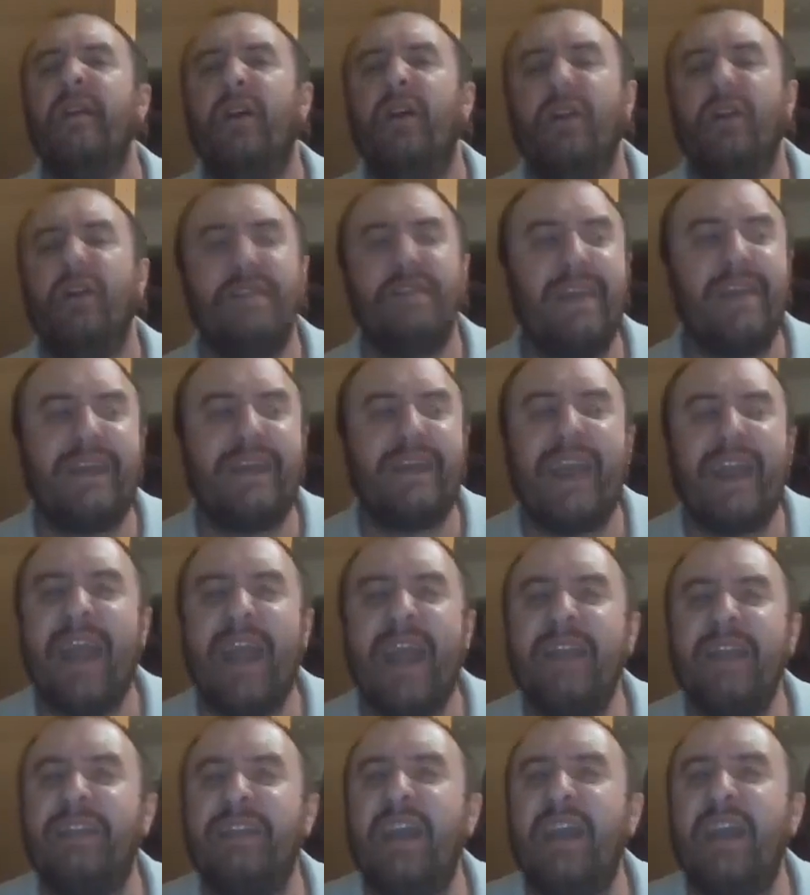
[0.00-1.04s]
oh, you
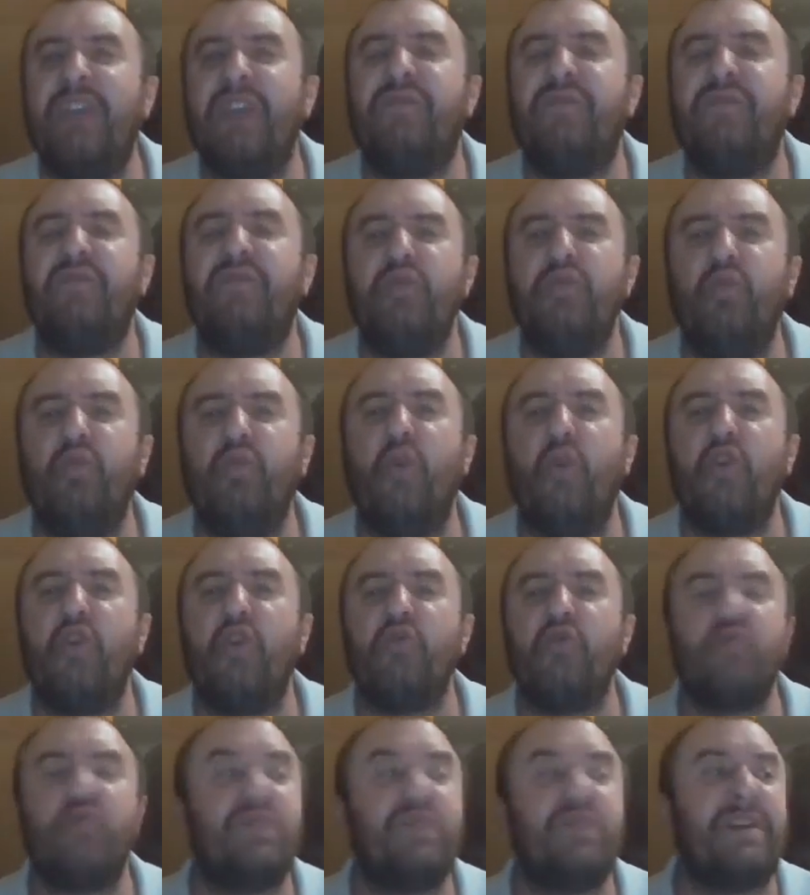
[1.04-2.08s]
can't get
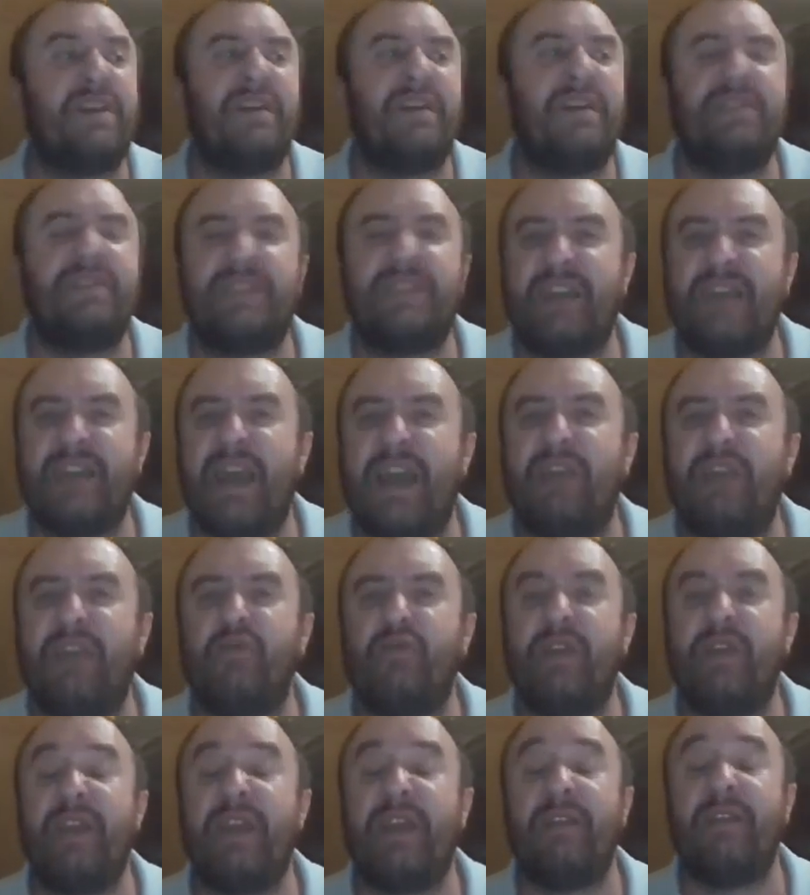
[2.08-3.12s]
viewers on
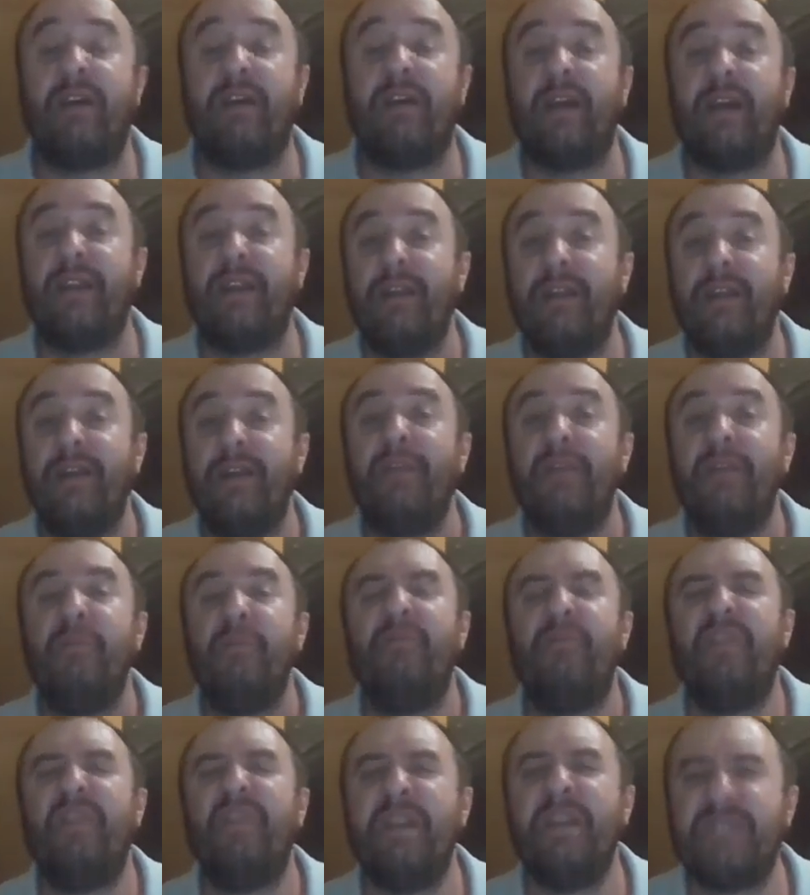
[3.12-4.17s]
Saturday night.
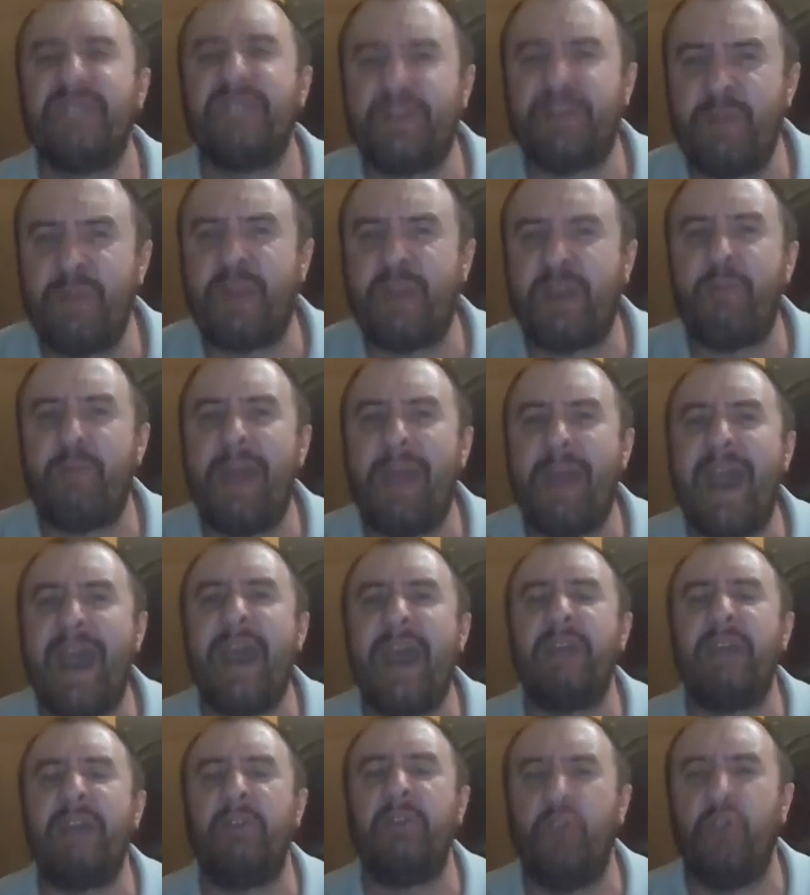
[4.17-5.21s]
Vince
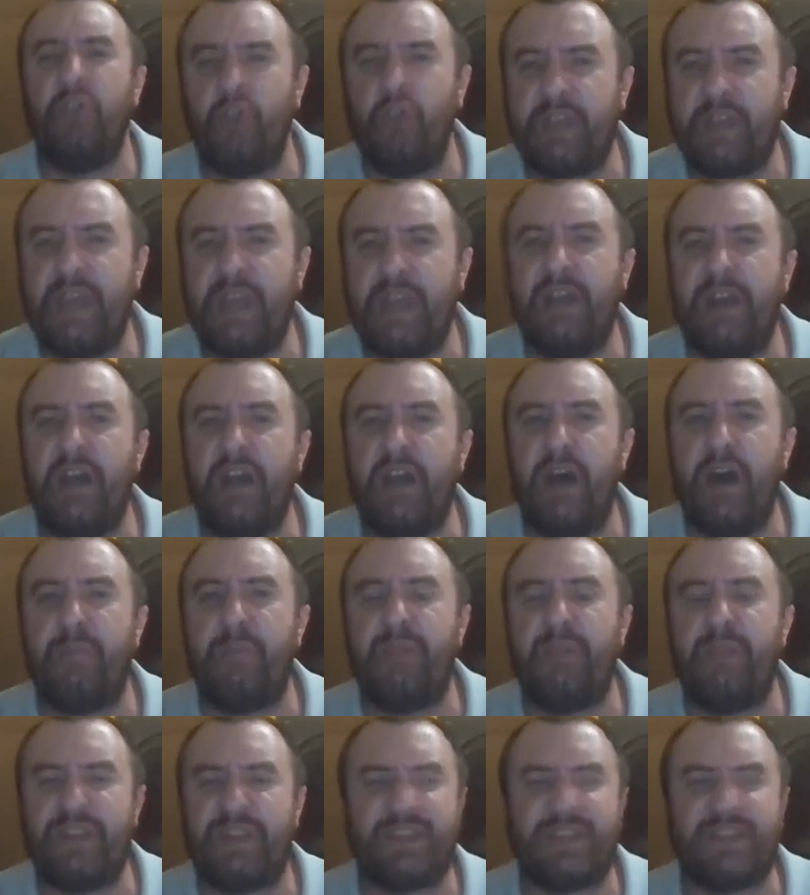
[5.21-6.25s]
McMahon, look it up.
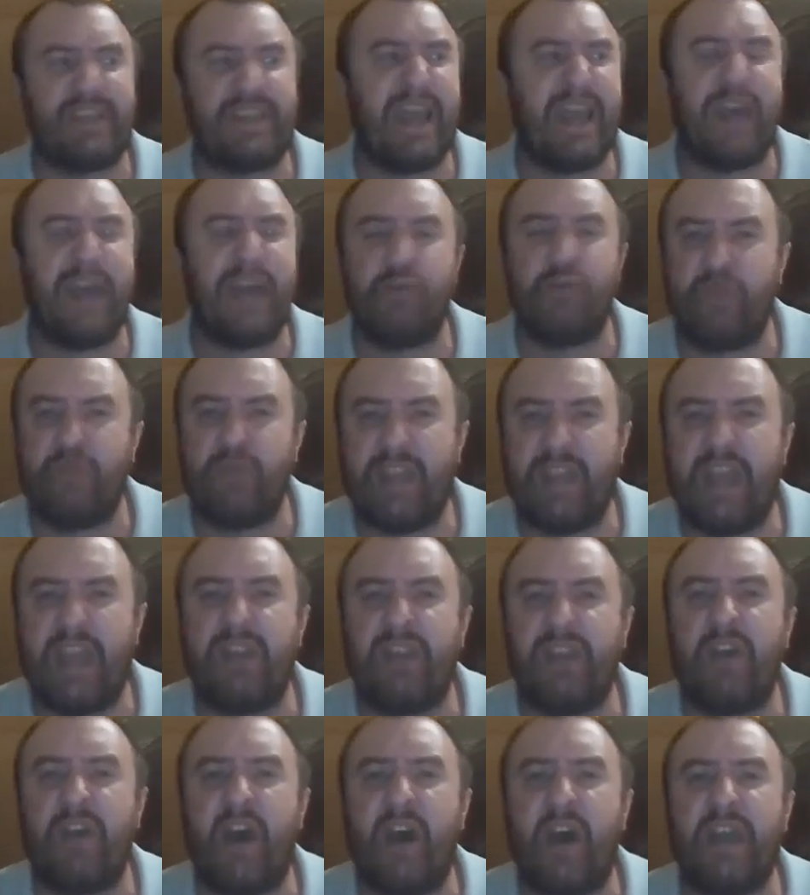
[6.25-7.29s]
A
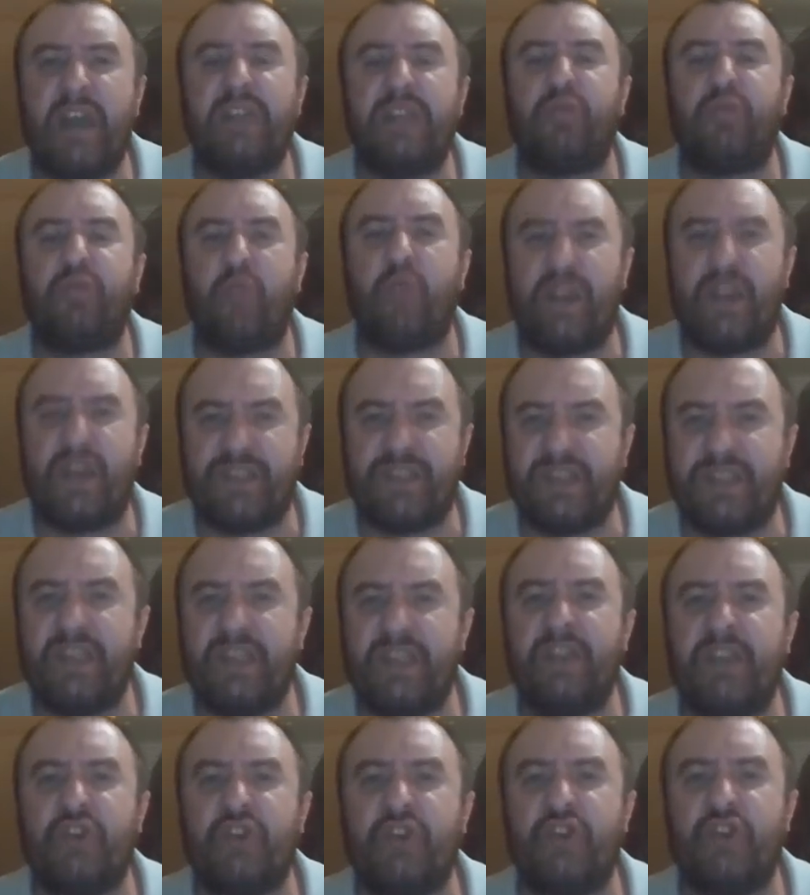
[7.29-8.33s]
Saturday night
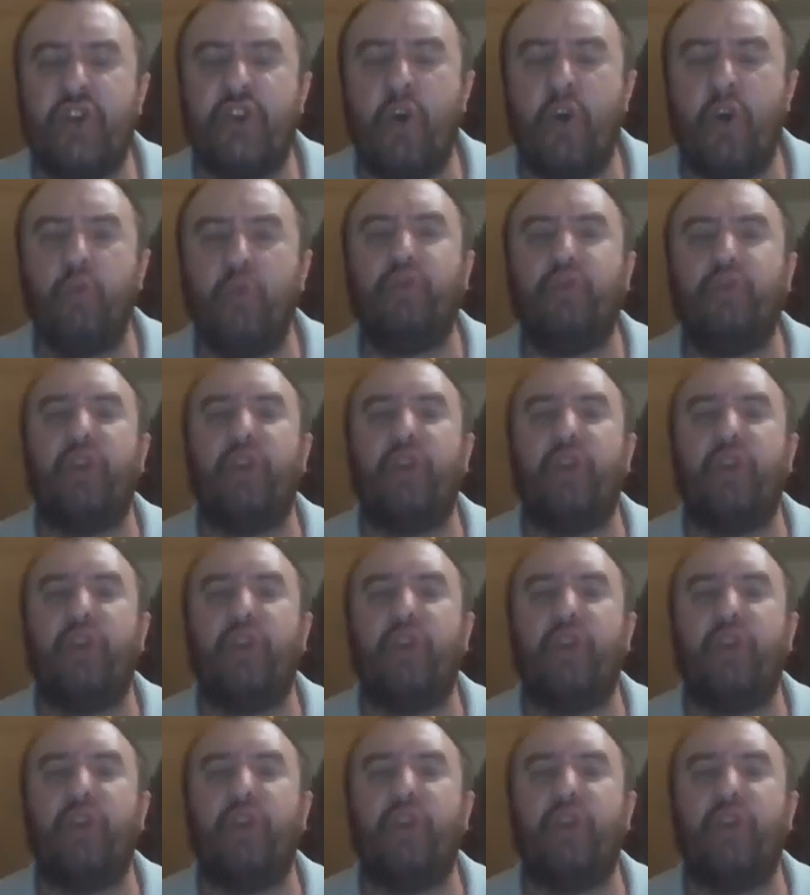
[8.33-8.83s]
wrestling show,